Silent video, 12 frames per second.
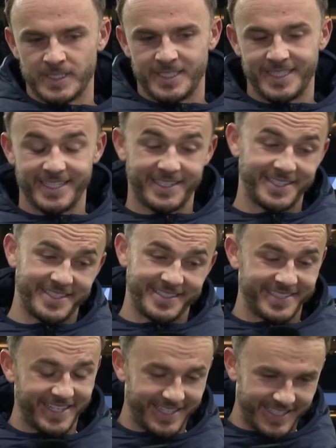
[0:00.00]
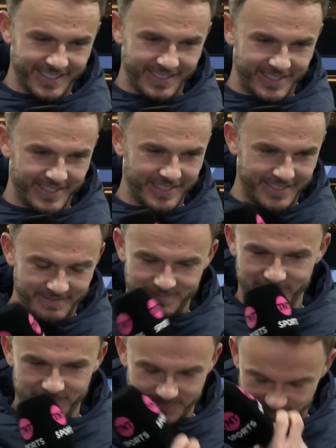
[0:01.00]
Yeah, I did say that, didn't
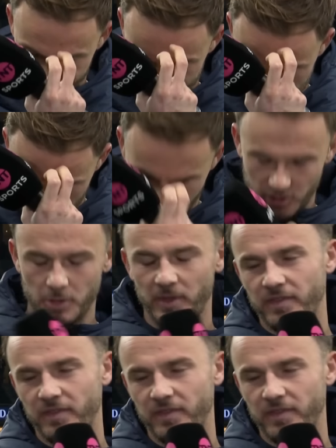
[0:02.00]
I? Well, to be